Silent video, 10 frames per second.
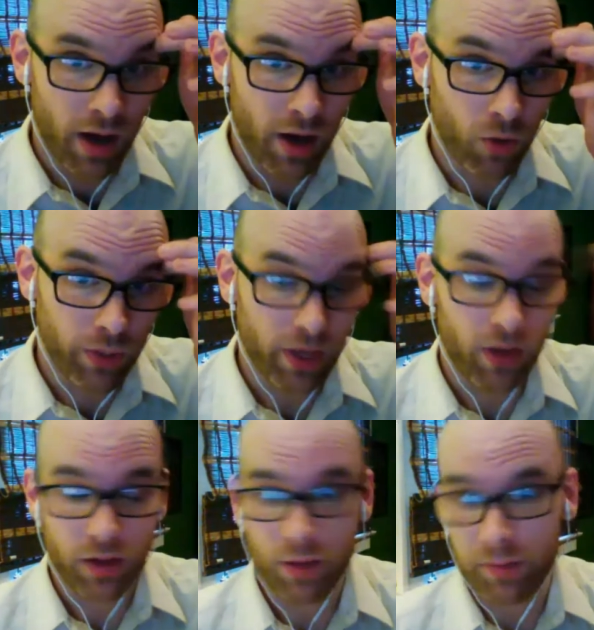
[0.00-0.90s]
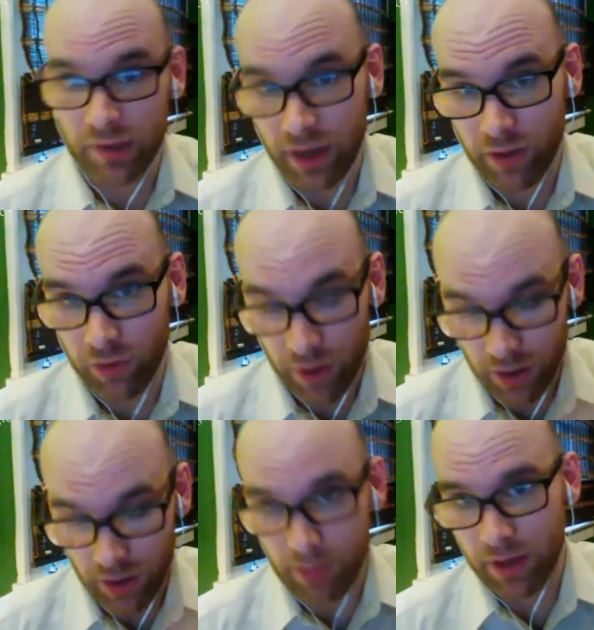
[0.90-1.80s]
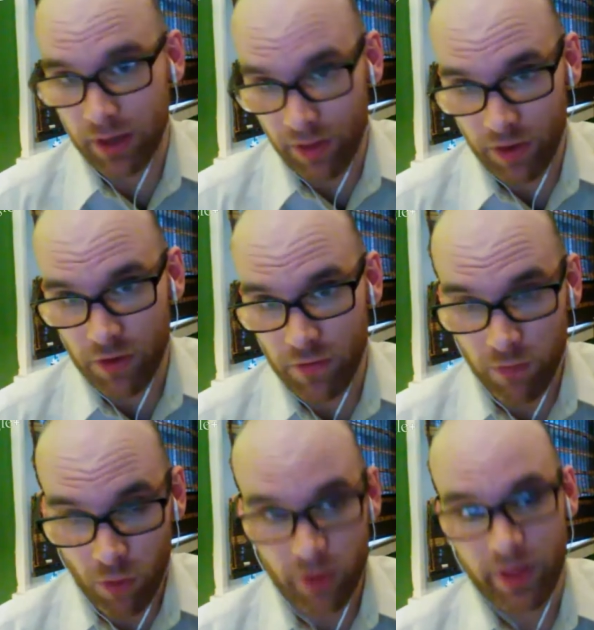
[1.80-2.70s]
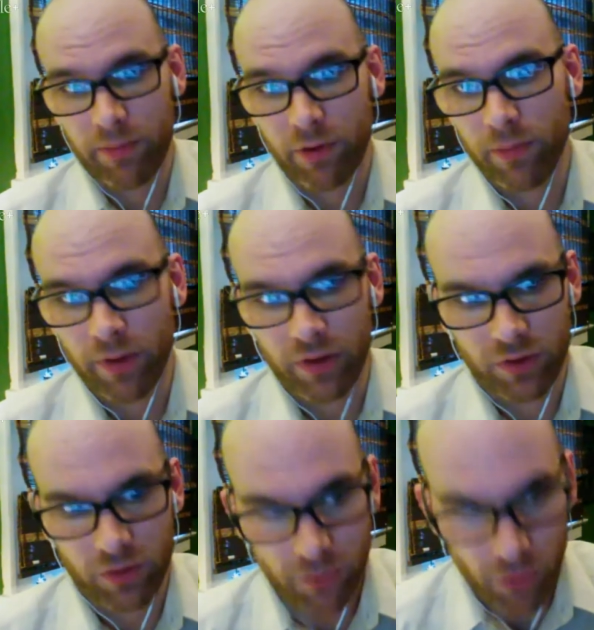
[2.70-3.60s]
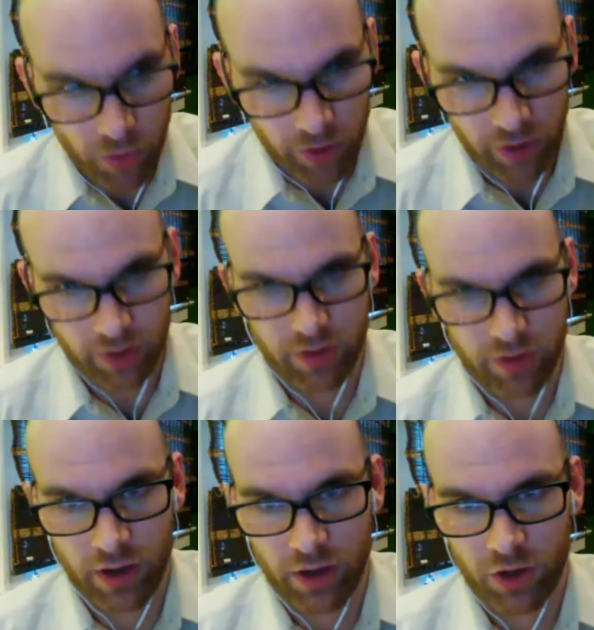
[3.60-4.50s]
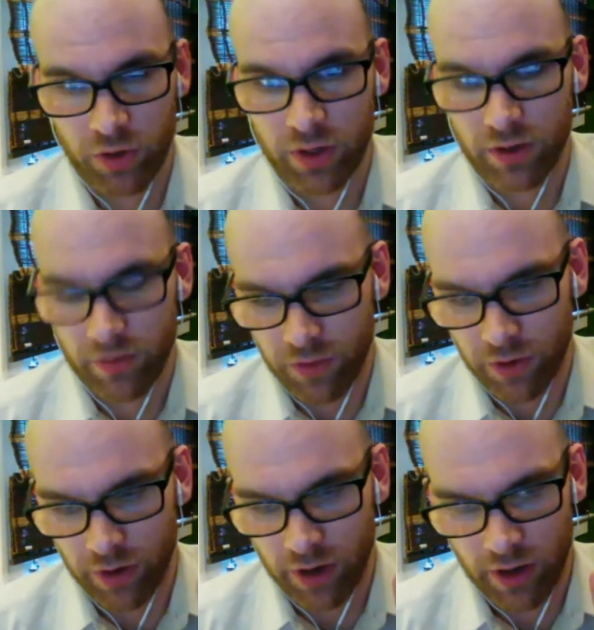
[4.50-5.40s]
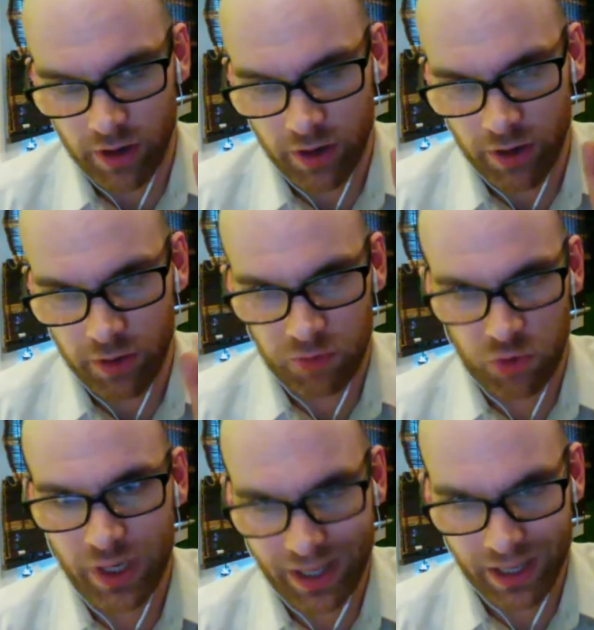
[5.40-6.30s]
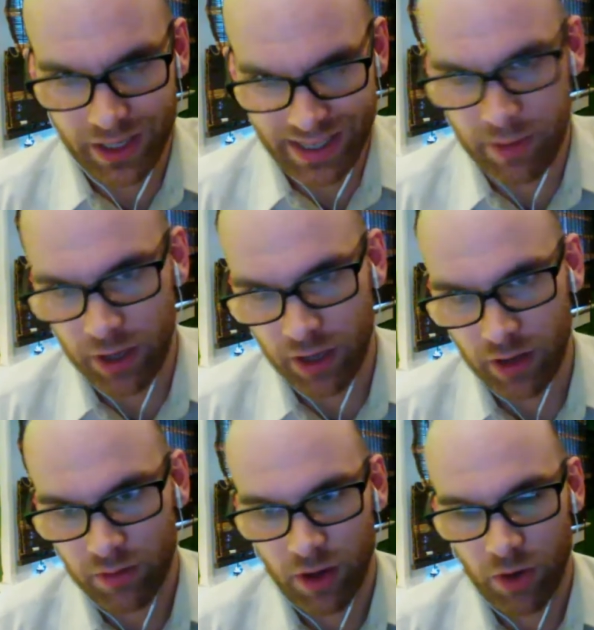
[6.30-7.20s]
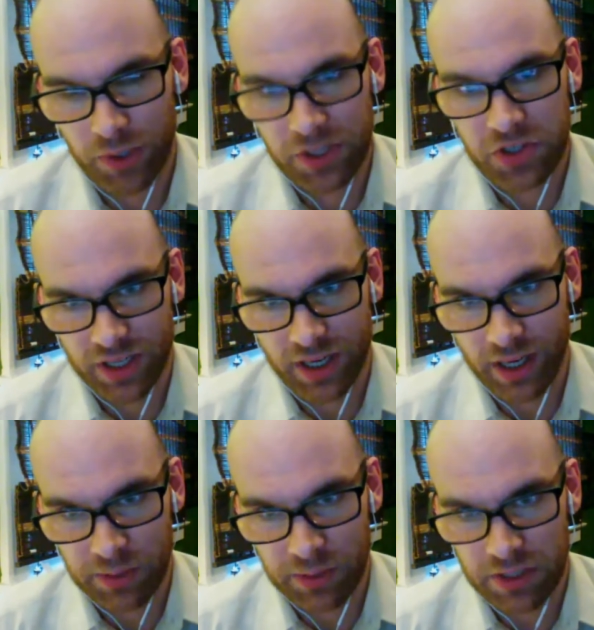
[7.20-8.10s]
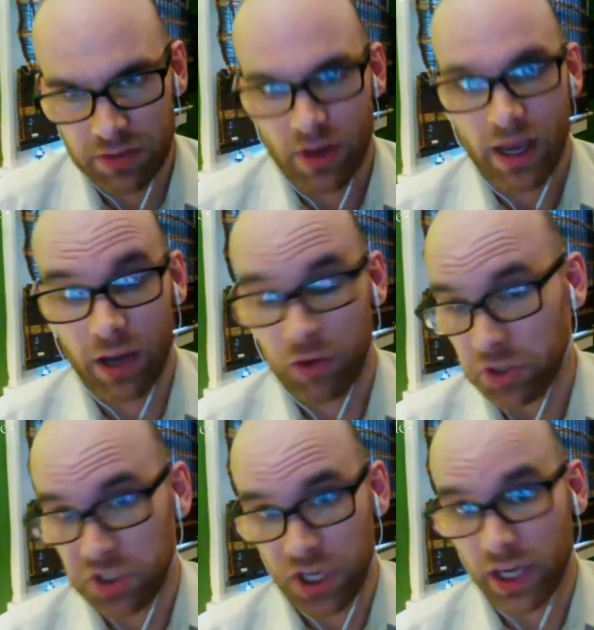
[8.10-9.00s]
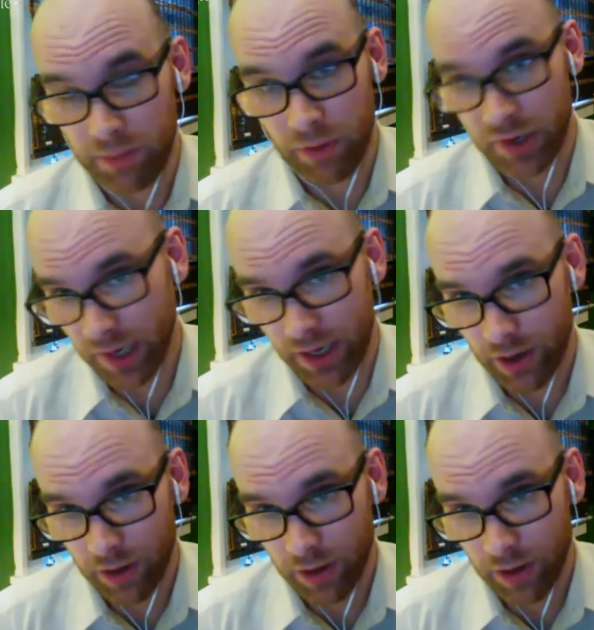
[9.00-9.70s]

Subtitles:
we all came together for that purpose, for critically examining religious claims and Christianity in particular.